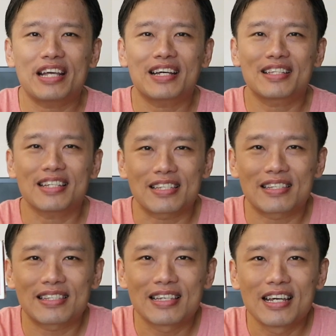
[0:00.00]
I got
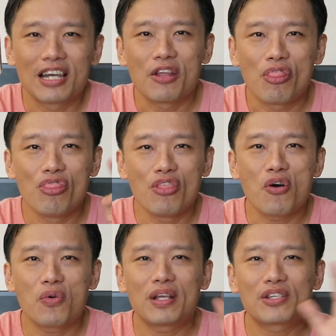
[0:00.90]
this.
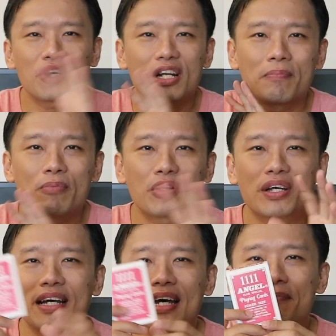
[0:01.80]
No, it's not a poker
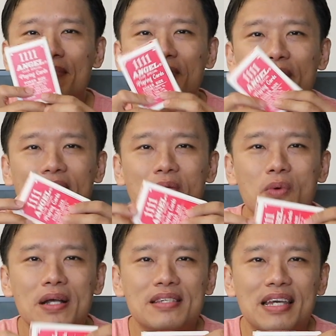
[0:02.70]
card, but rather
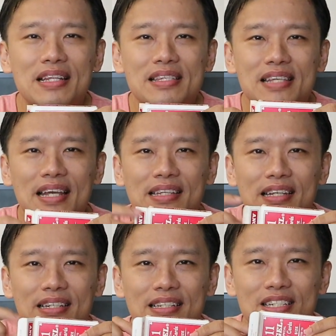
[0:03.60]
what's inside
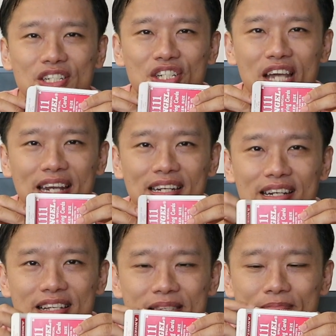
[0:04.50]
it. Check
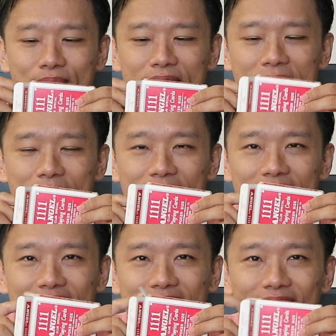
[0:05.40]
this baby
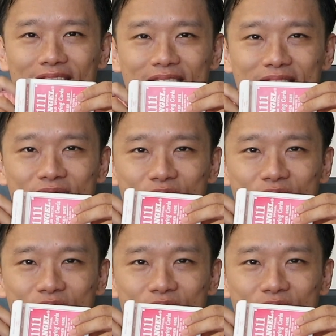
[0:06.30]
out. It's